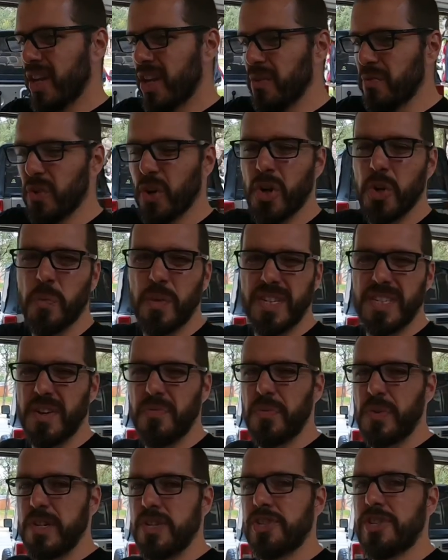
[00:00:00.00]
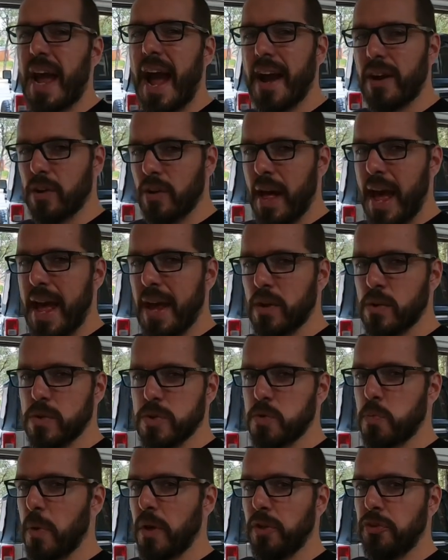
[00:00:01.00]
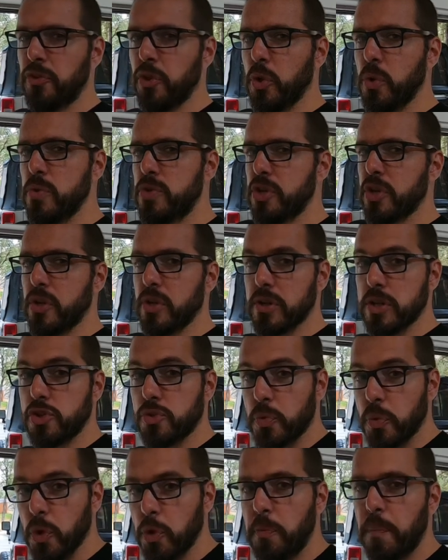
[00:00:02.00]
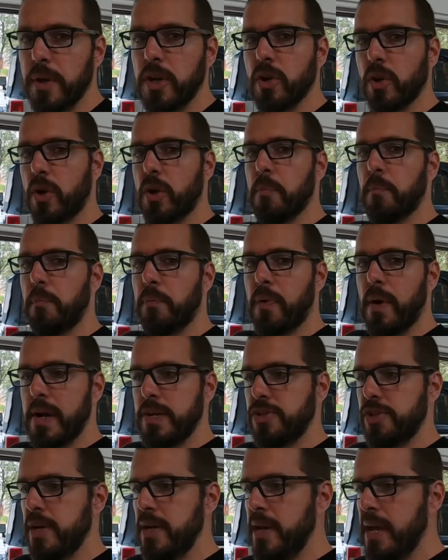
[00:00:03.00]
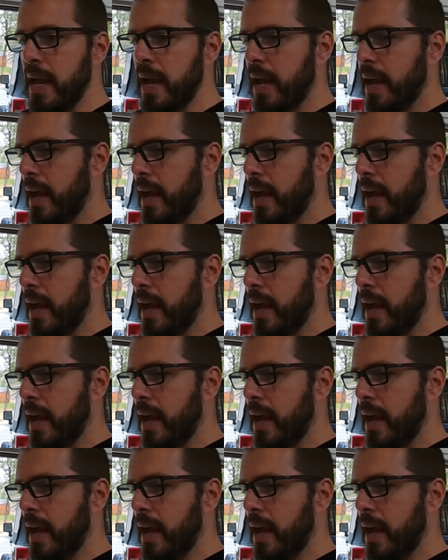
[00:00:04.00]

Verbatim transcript: You've learned what different shackle angles will do to your droop and your compression.